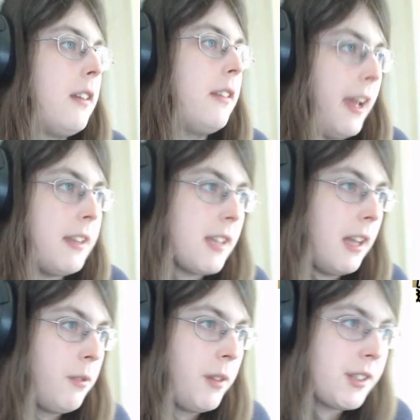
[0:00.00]
Dan
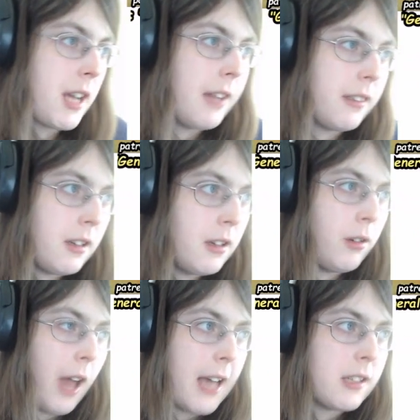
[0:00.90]
Sullivan's got the
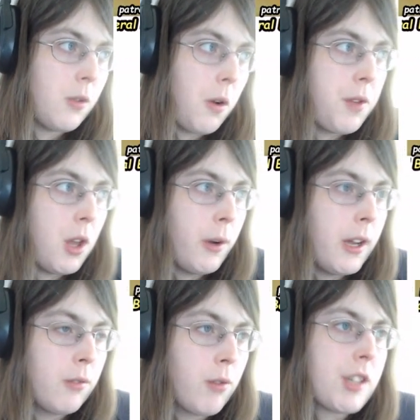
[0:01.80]
has to review
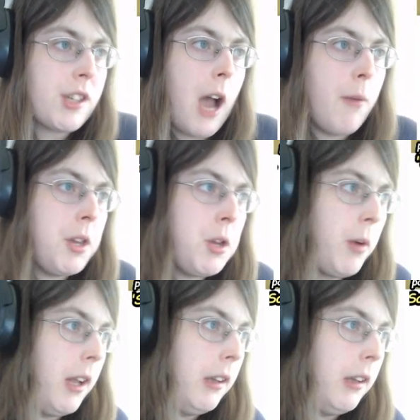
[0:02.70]
it. Rick Scott, what do you want?